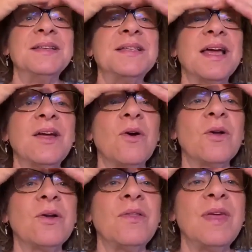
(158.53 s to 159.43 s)
Inside
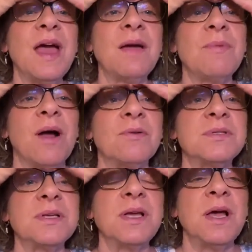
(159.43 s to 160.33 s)
corner of the
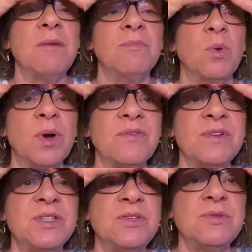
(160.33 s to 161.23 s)
eyebrows, what
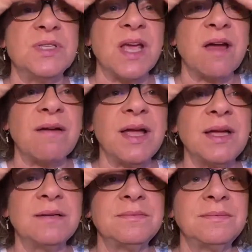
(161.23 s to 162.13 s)
if it's too scary?
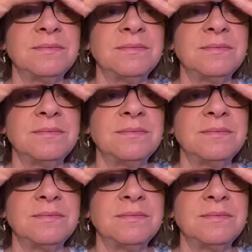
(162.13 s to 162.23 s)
